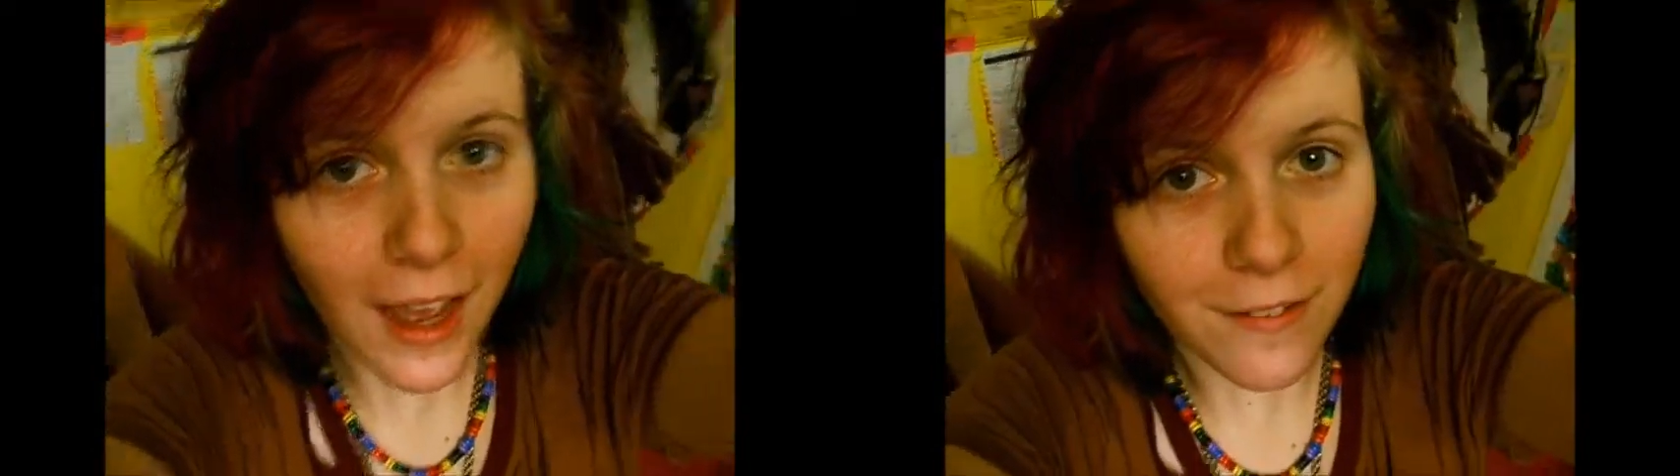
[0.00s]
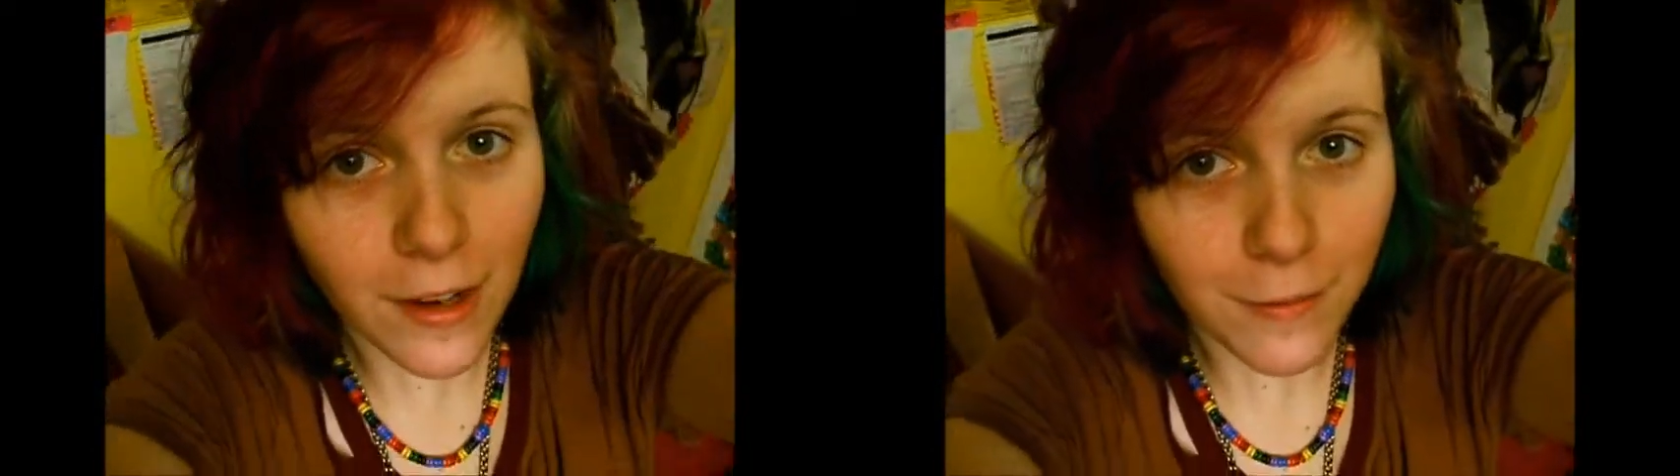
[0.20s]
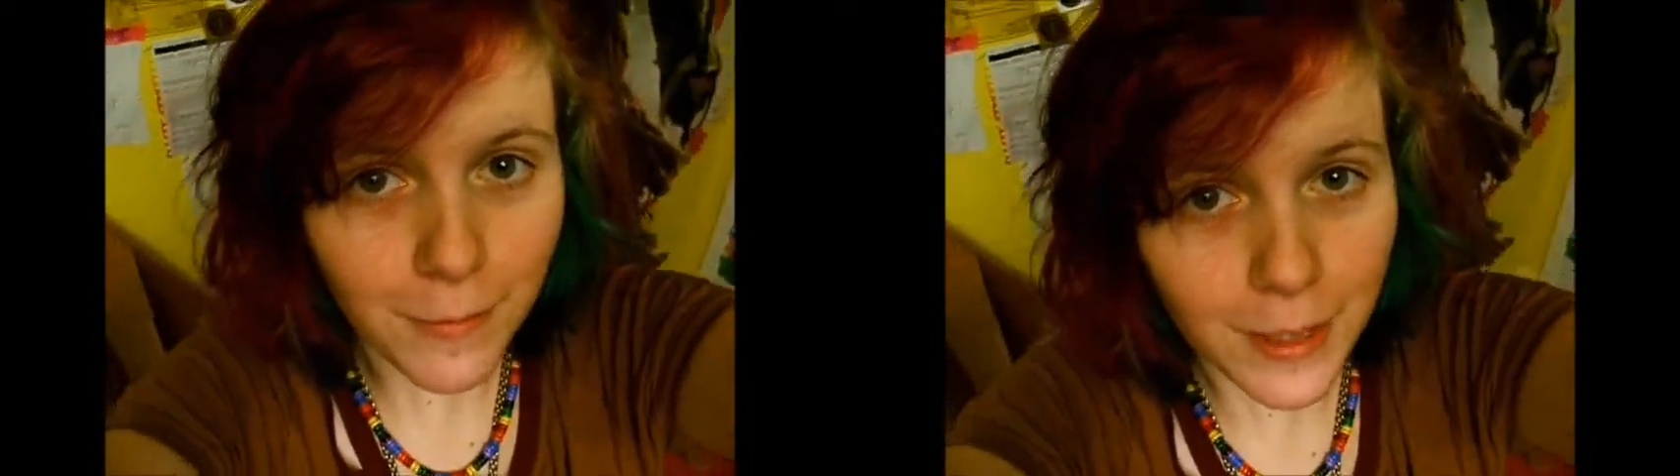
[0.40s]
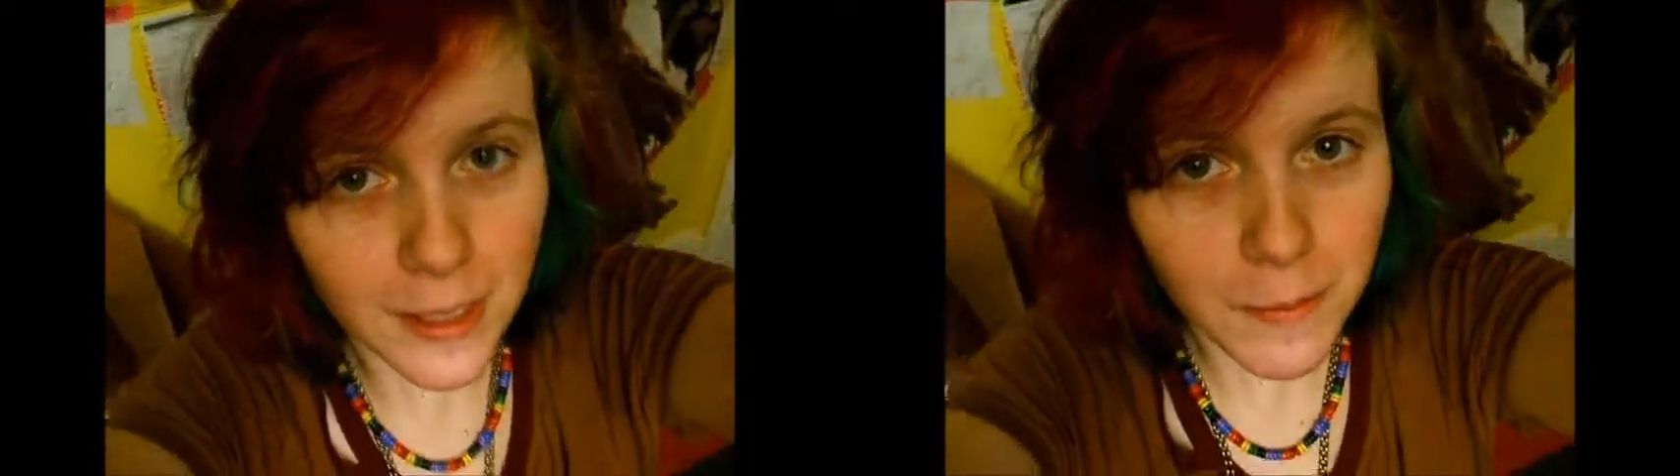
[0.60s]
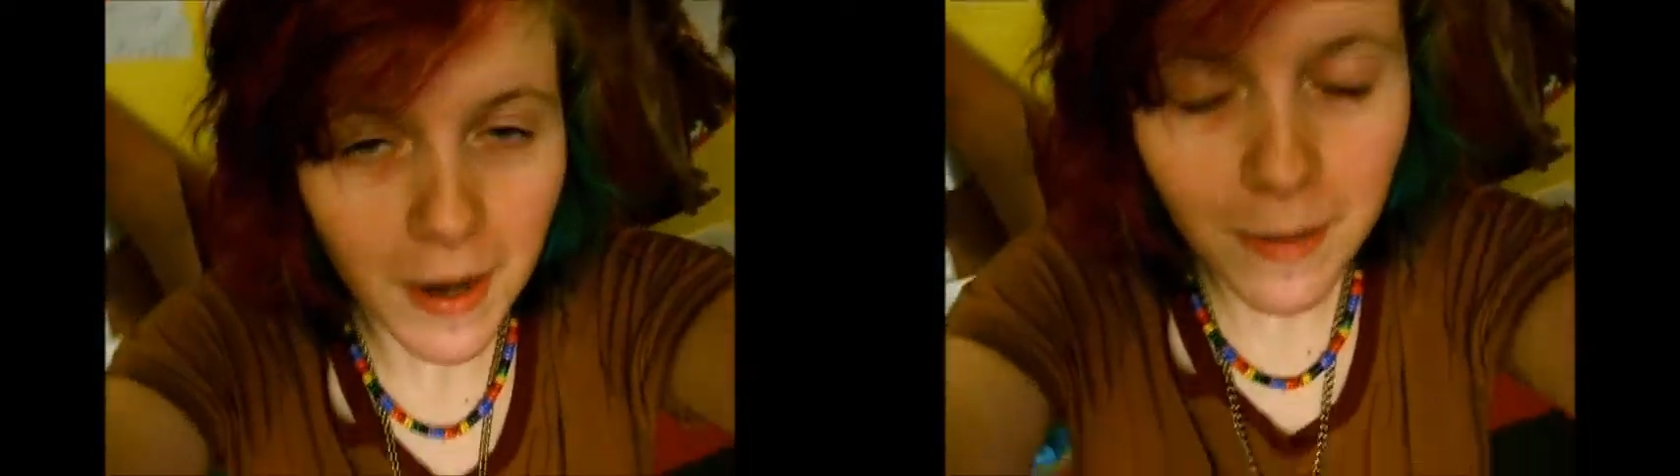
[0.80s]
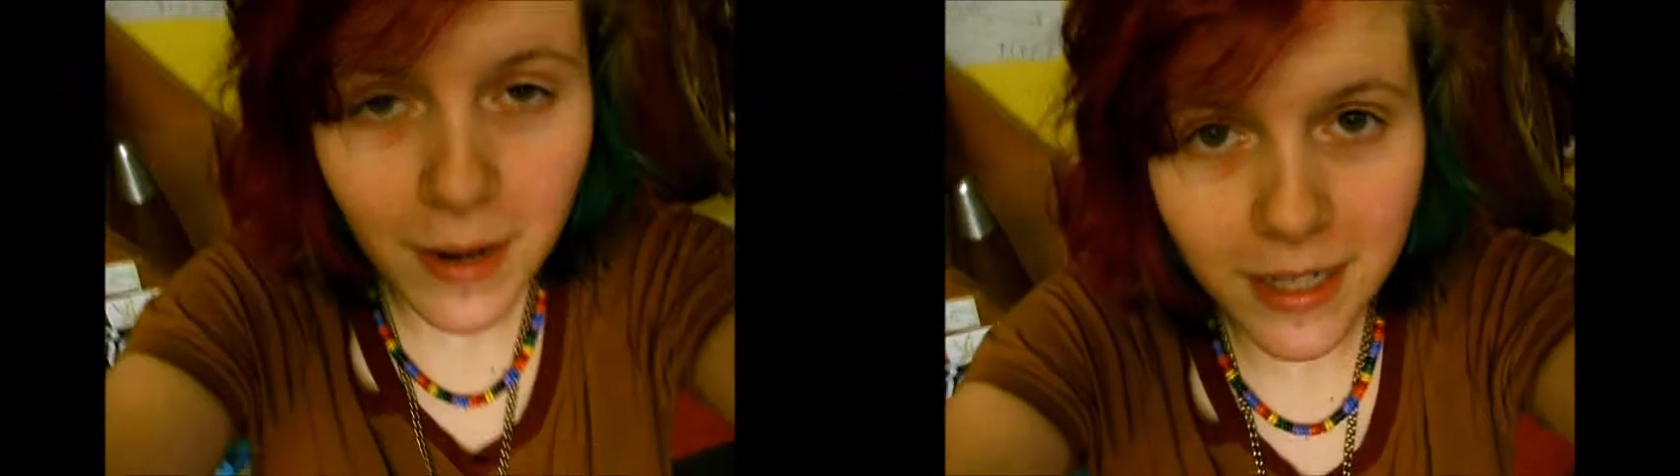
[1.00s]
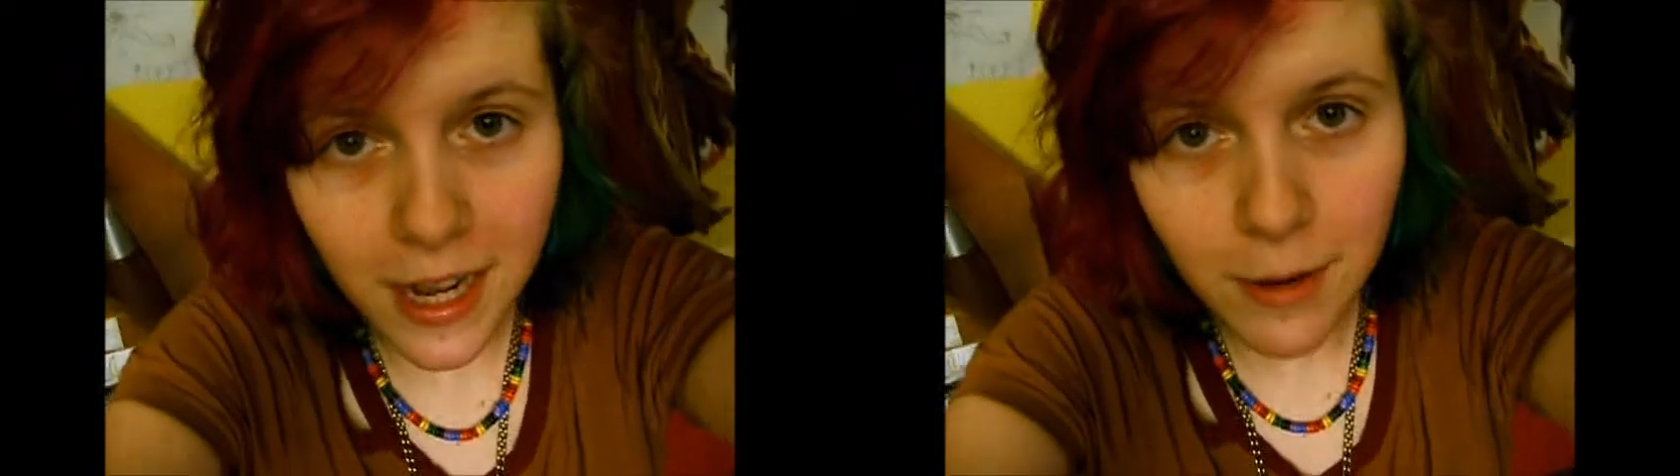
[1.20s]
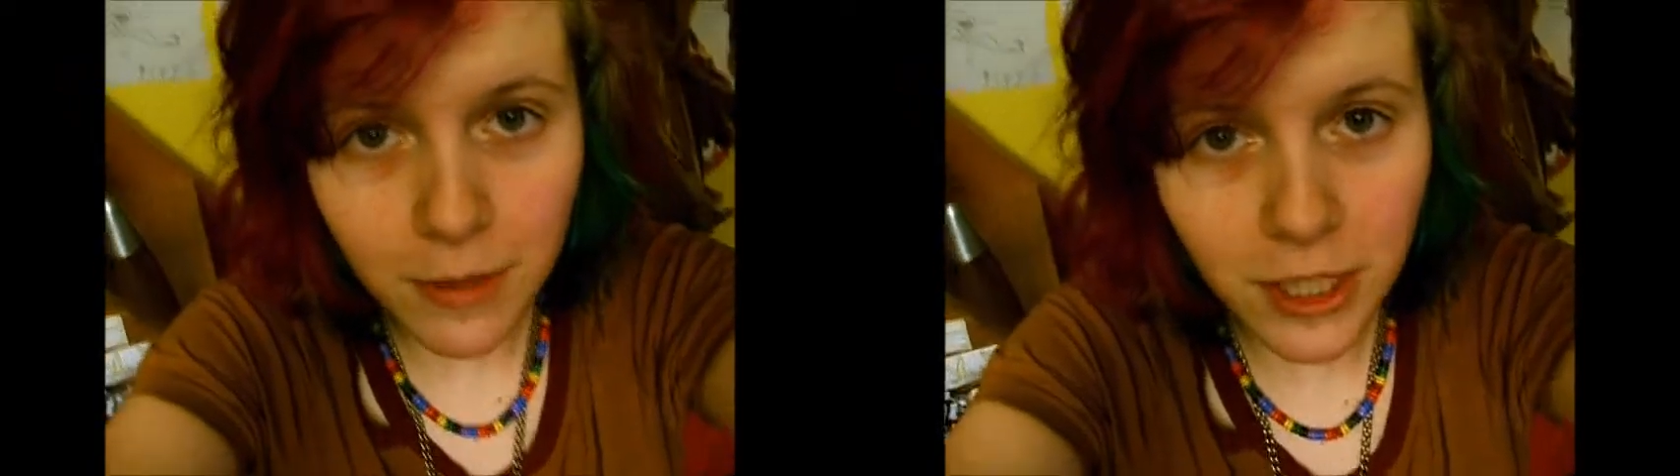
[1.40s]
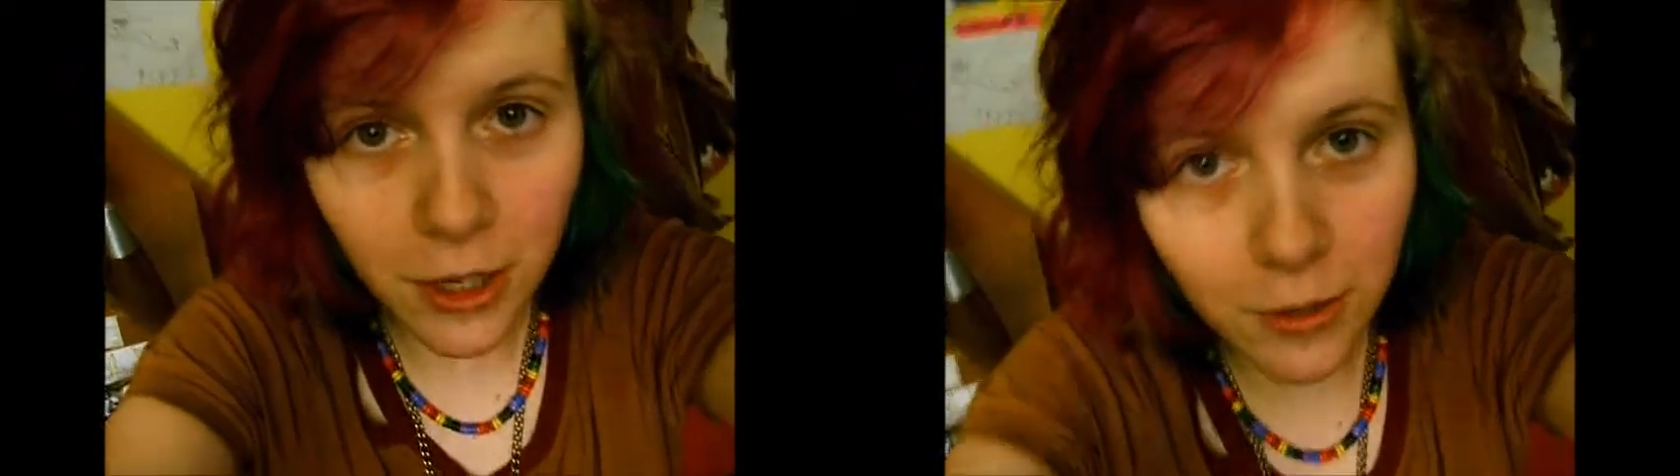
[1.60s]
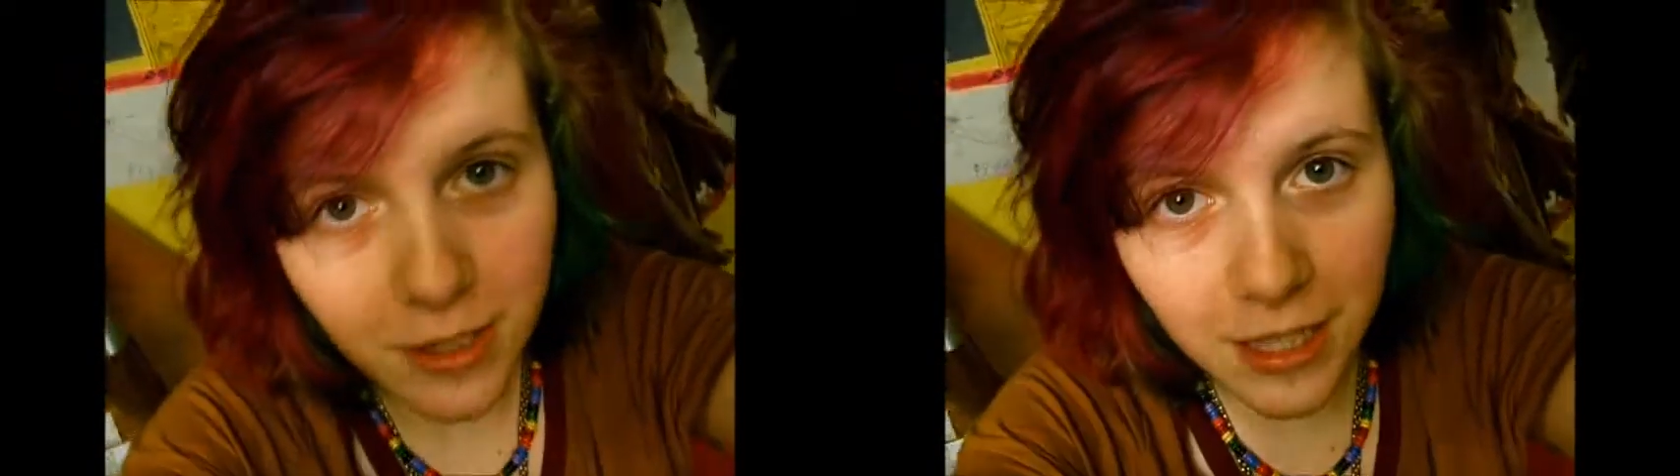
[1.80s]
I've, I've been spending my day with
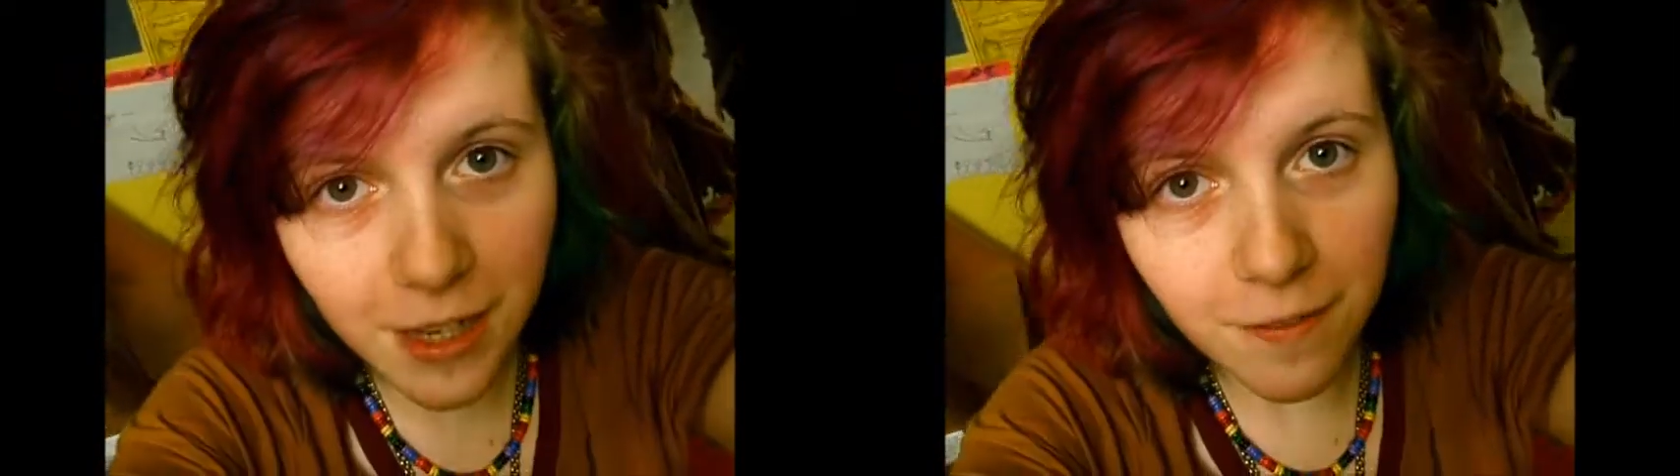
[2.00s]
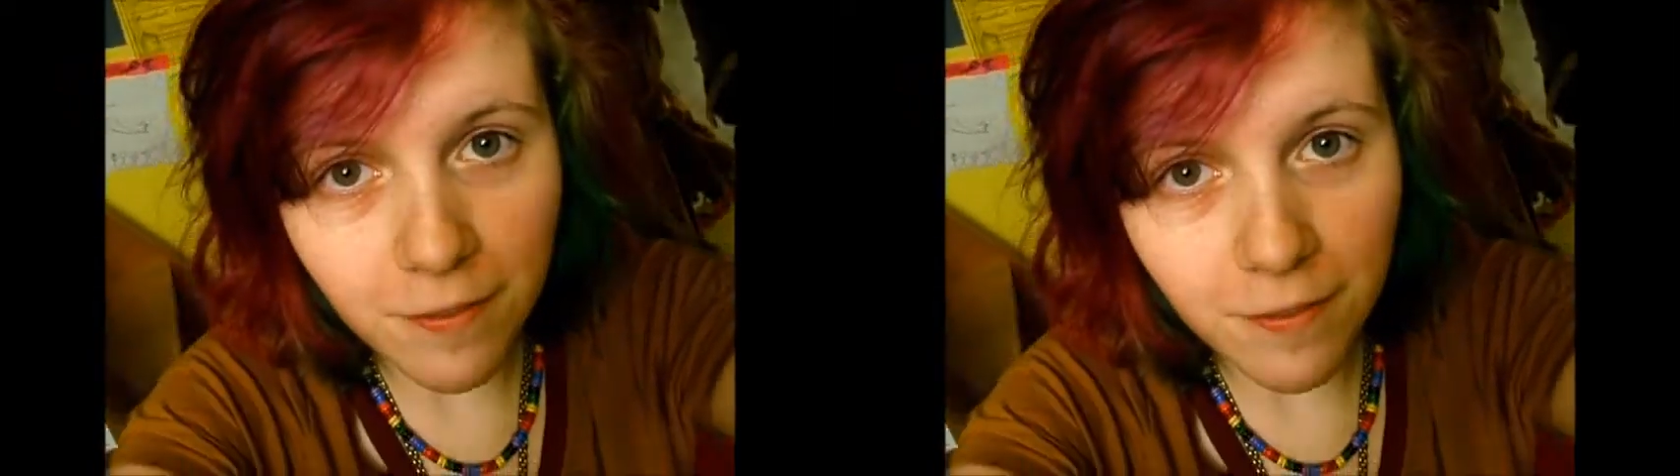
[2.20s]
Joseph,